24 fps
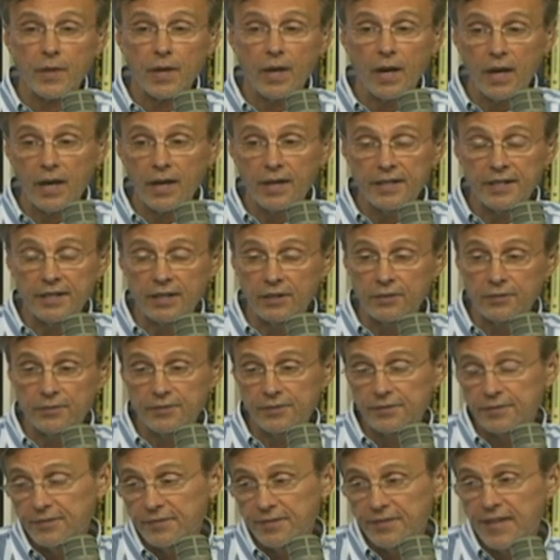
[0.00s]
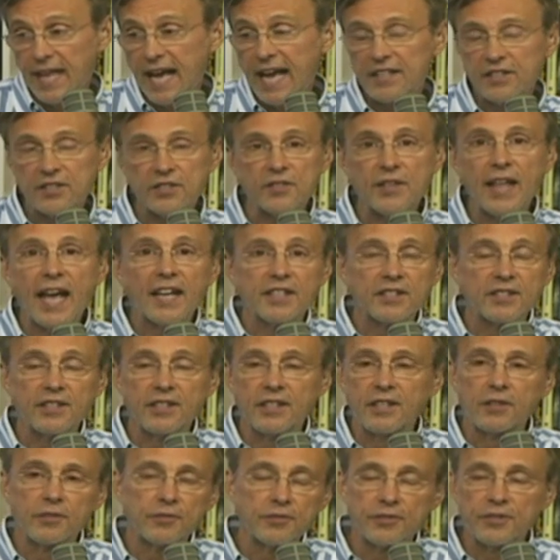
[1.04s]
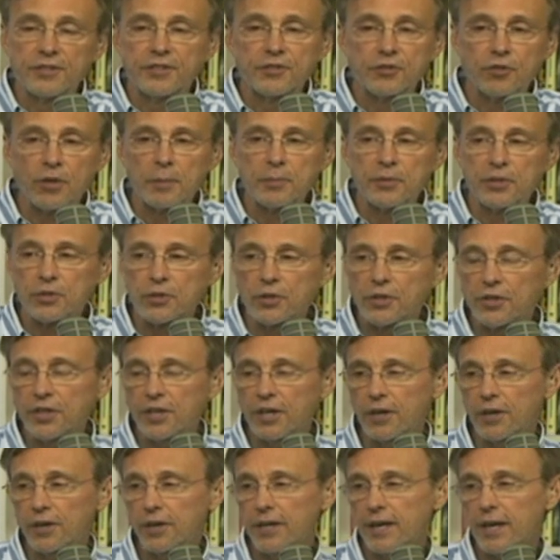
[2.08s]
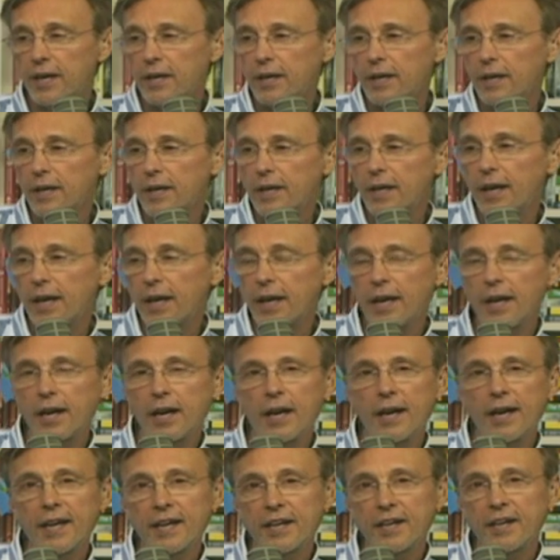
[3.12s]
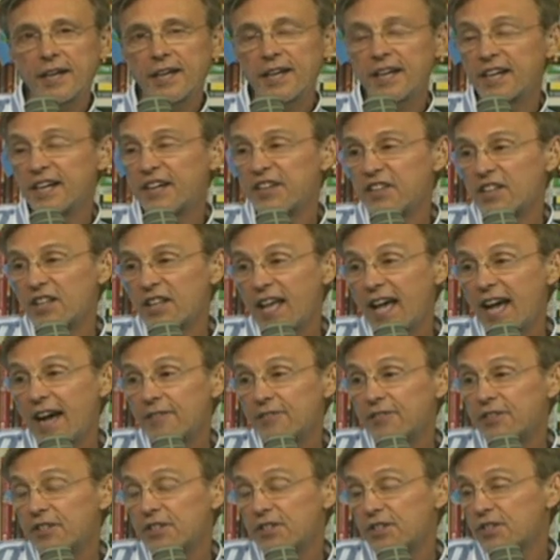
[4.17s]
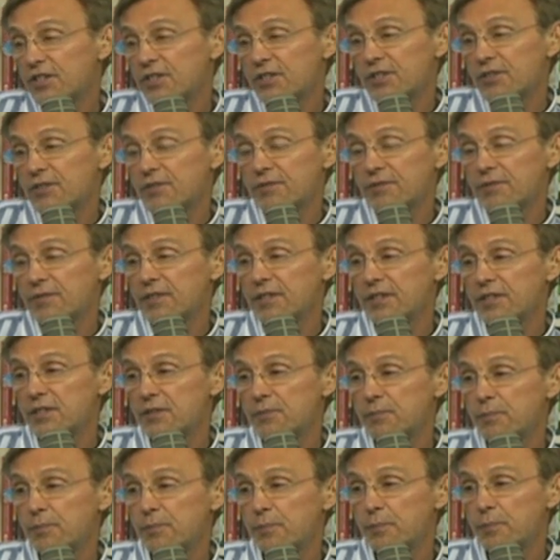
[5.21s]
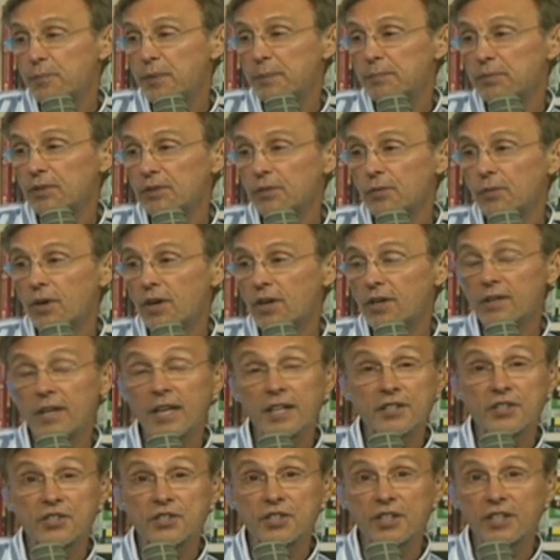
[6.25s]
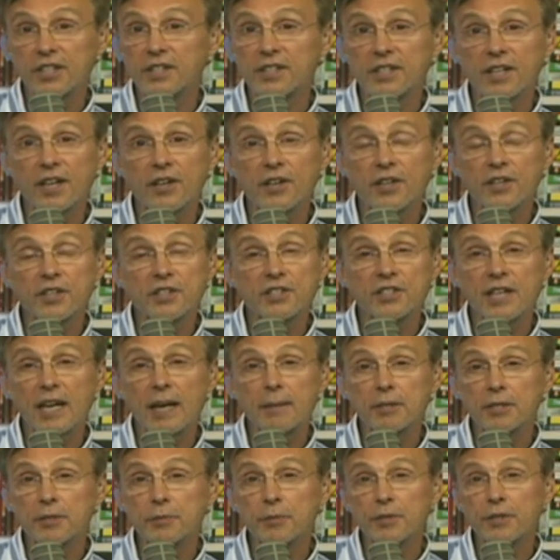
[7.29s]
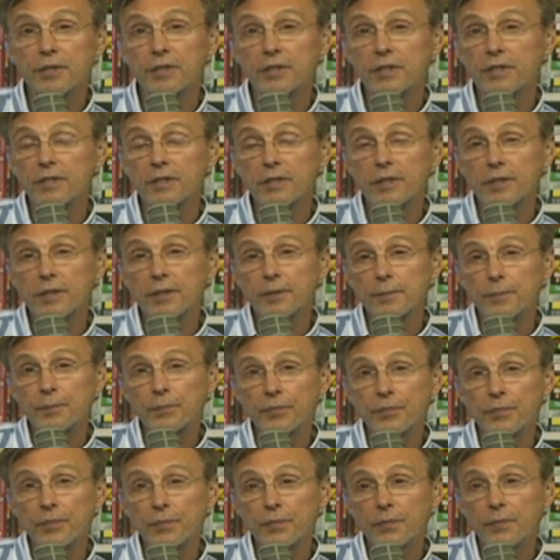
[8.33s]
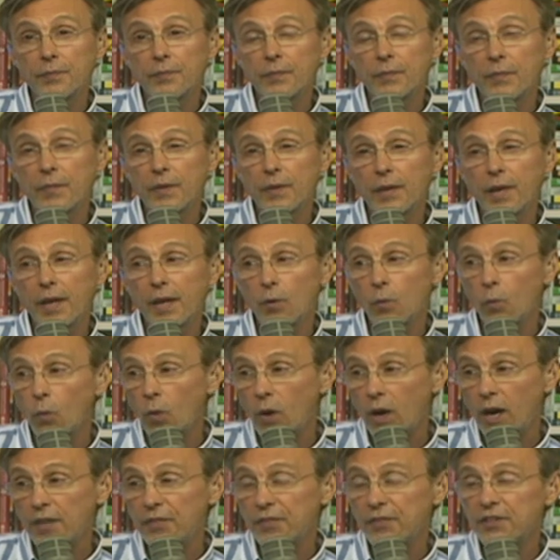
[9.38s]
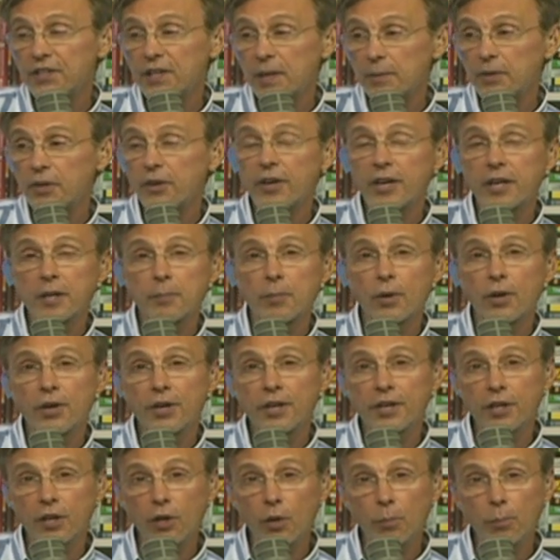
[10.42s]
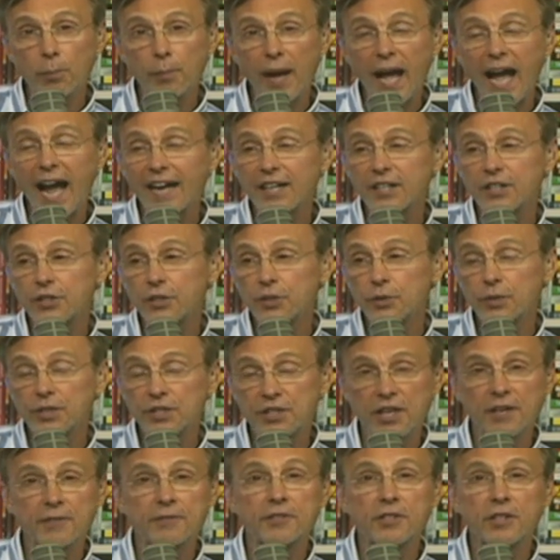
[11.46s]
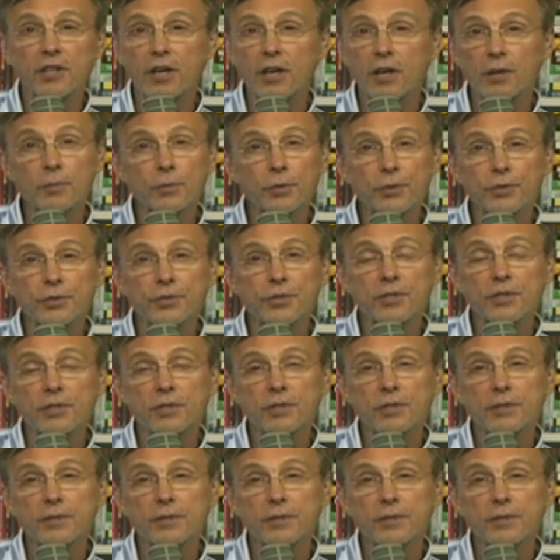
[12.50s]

Uh, you know... That's that's you know, Trump is sort of the heir to that, and, and and on the left it's it's people who are like sick and tired of the establishment and want the Democratic Party to go back to its F D R roots.